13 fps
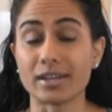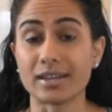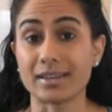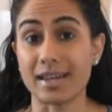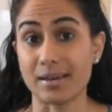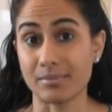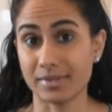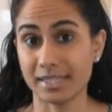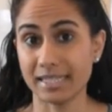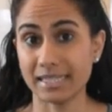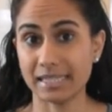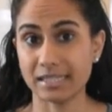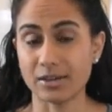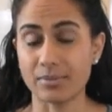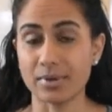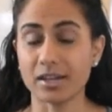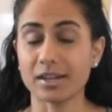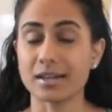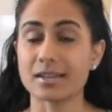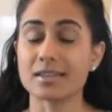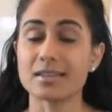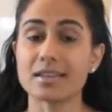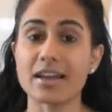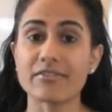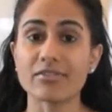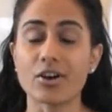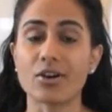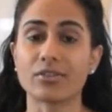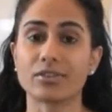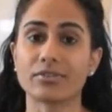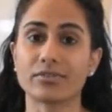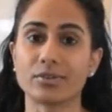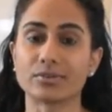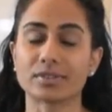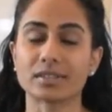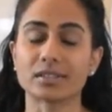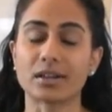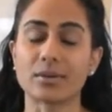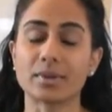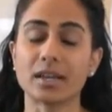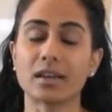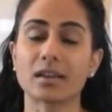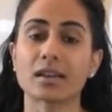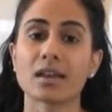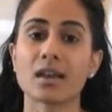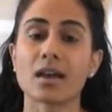an empty stomach, never on a full stomach.